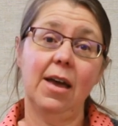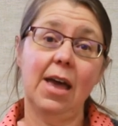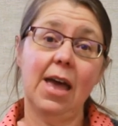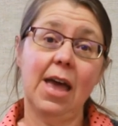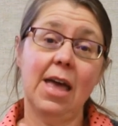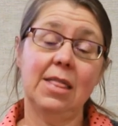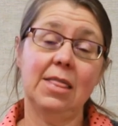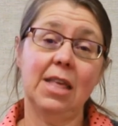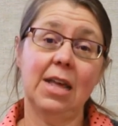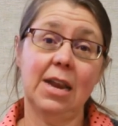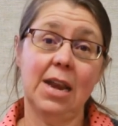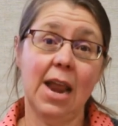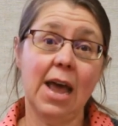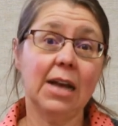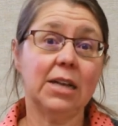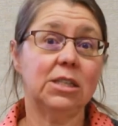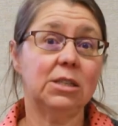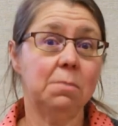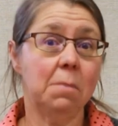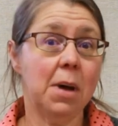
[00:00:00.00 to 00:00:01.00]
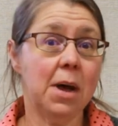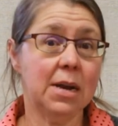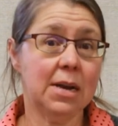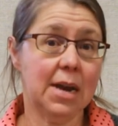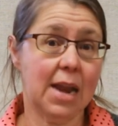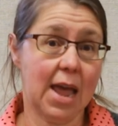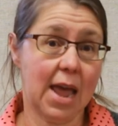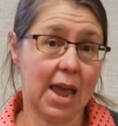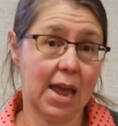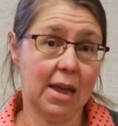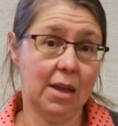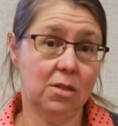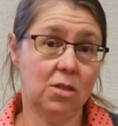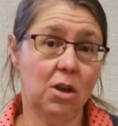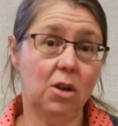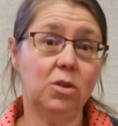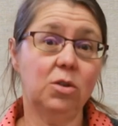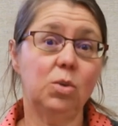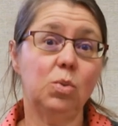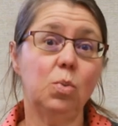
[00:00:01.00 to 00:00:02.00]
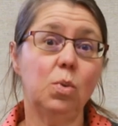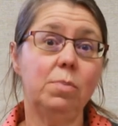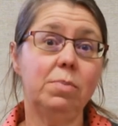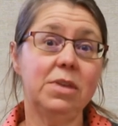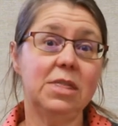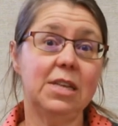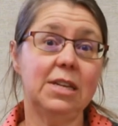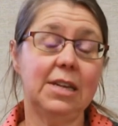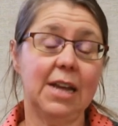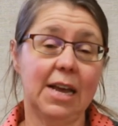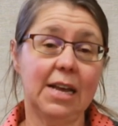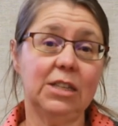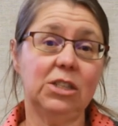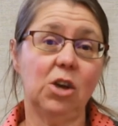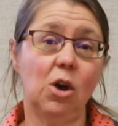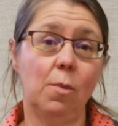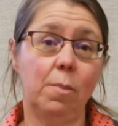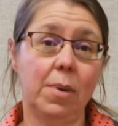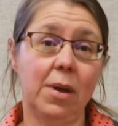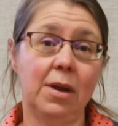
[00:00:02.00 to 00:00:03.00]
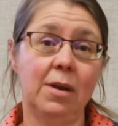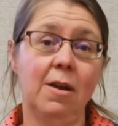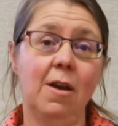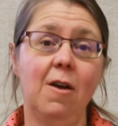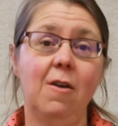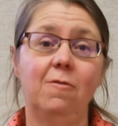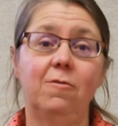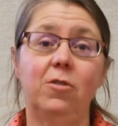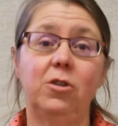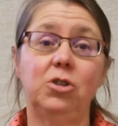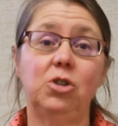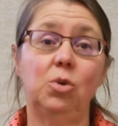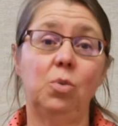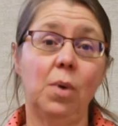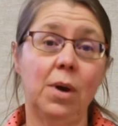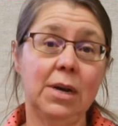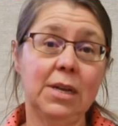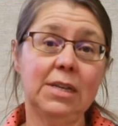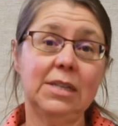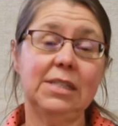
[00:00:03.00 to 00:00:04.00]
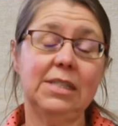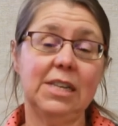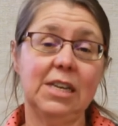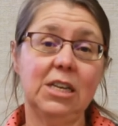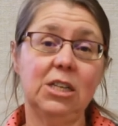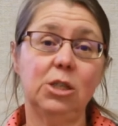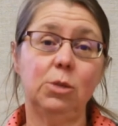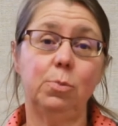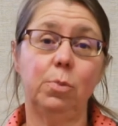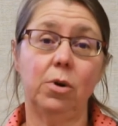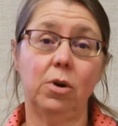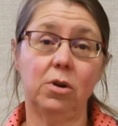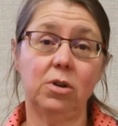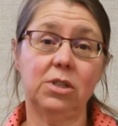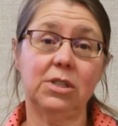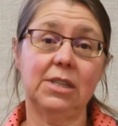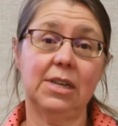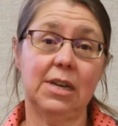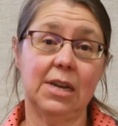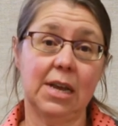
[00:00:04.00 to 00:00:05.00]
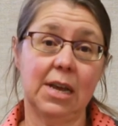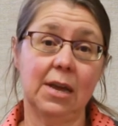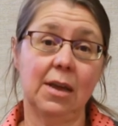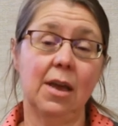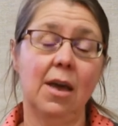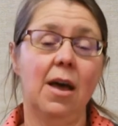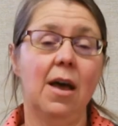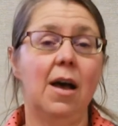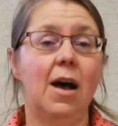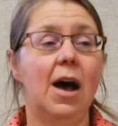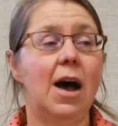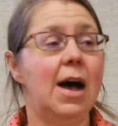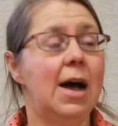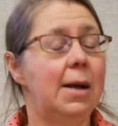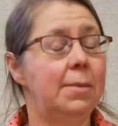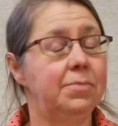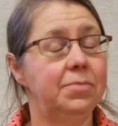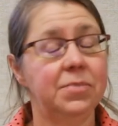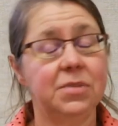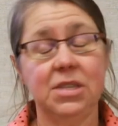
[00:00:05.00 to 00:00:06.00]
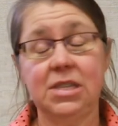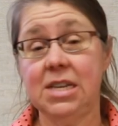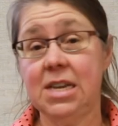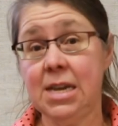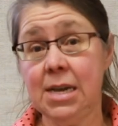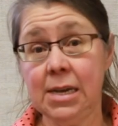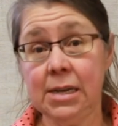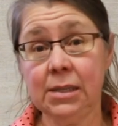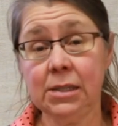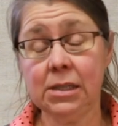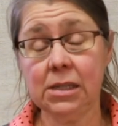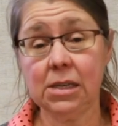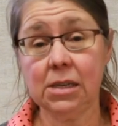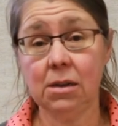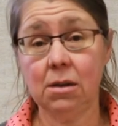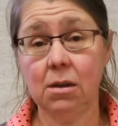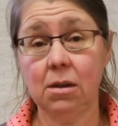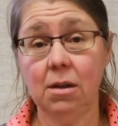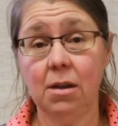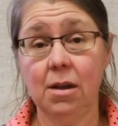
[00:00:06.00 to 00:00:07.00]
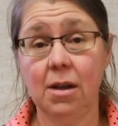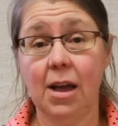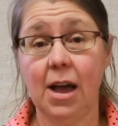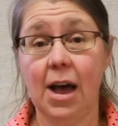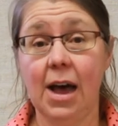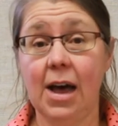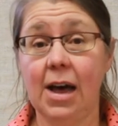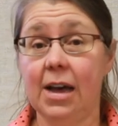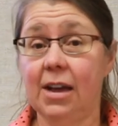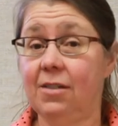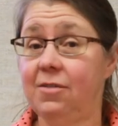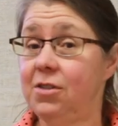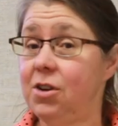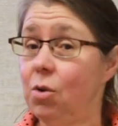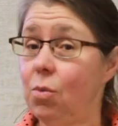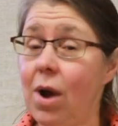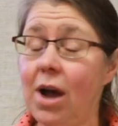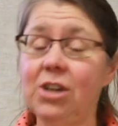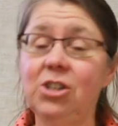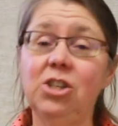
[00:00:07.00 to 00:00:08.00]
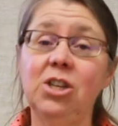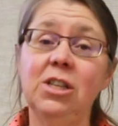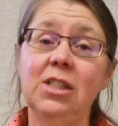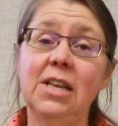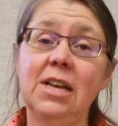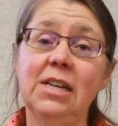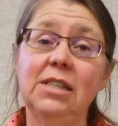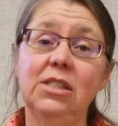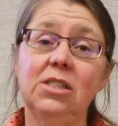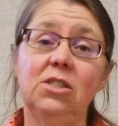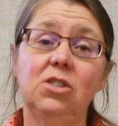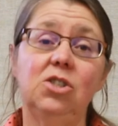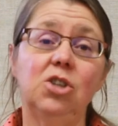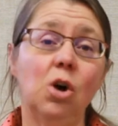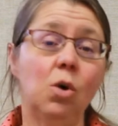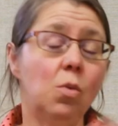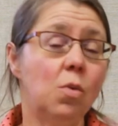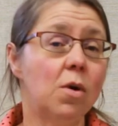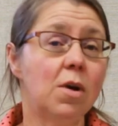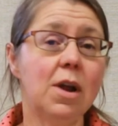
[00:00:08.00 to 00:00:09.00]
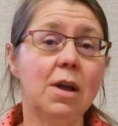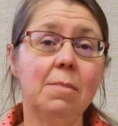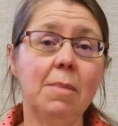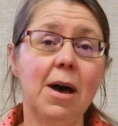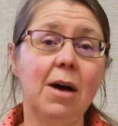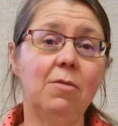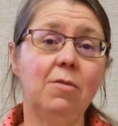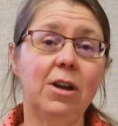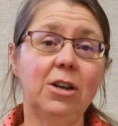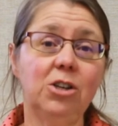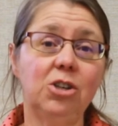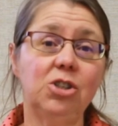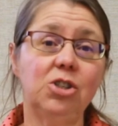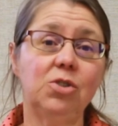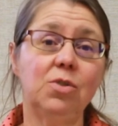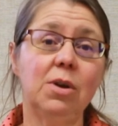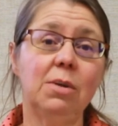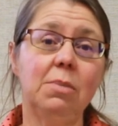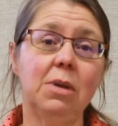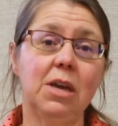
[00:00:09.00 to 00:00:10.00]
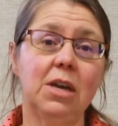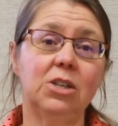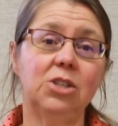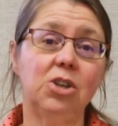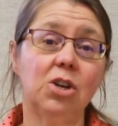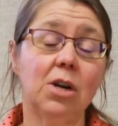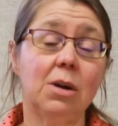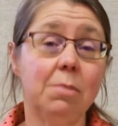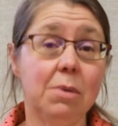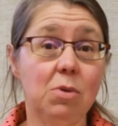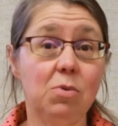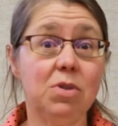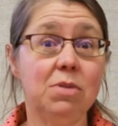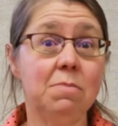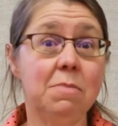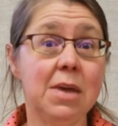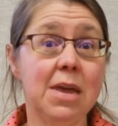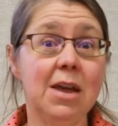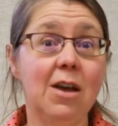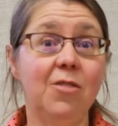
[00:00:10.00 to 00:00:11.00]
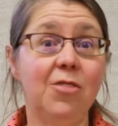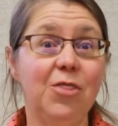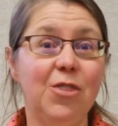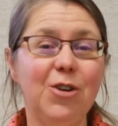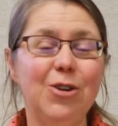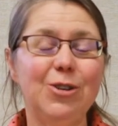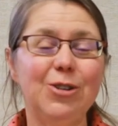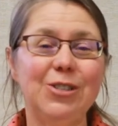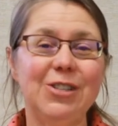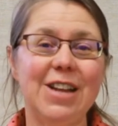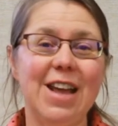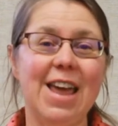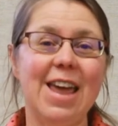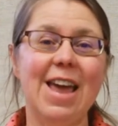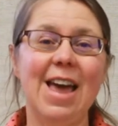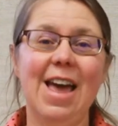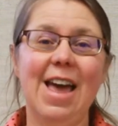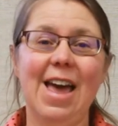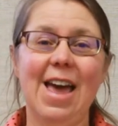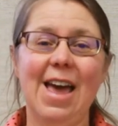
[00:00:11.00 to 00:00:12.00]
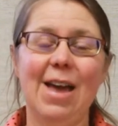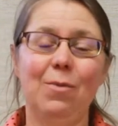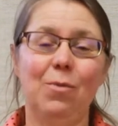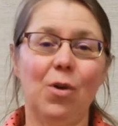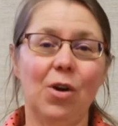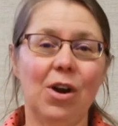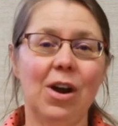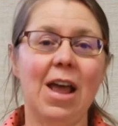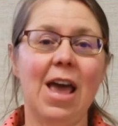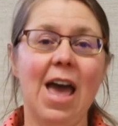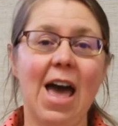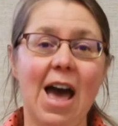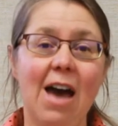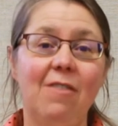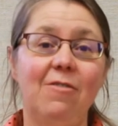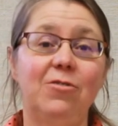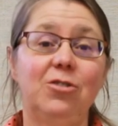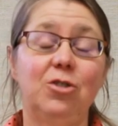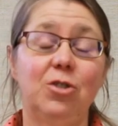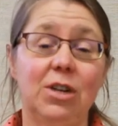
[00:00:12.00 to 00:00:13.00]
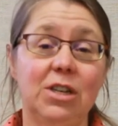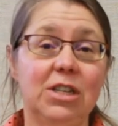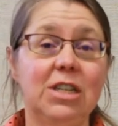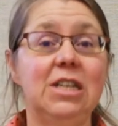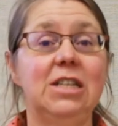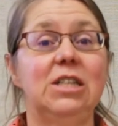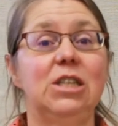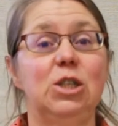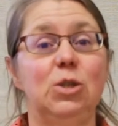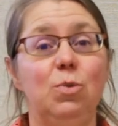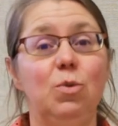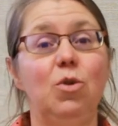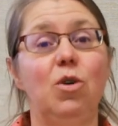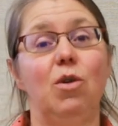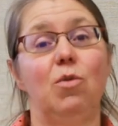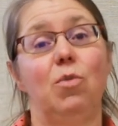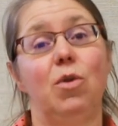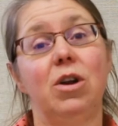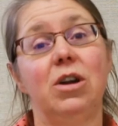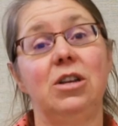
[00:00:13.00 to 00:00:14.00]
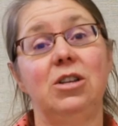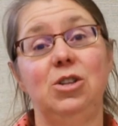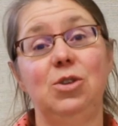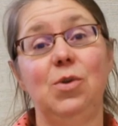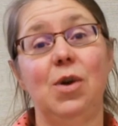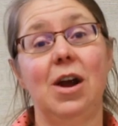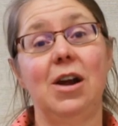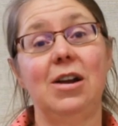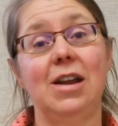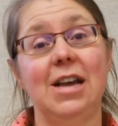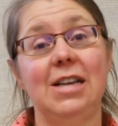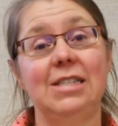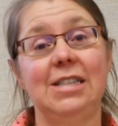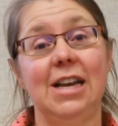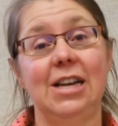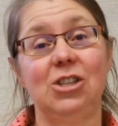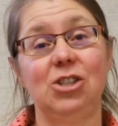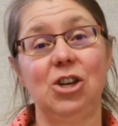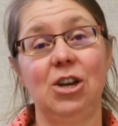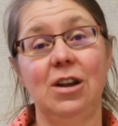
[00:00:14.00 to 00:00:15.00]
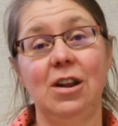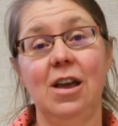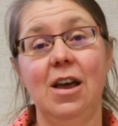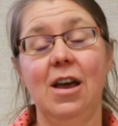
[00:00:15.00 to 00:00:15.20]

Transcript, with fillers: and the next Monday. Those will be the days open for 20 seats per sitting. Um, teens, uh, if you're watching this, don't worry about registering because you're going to be with me on Thursday and we're going to have during Teens Explore, we're going to do our dissection.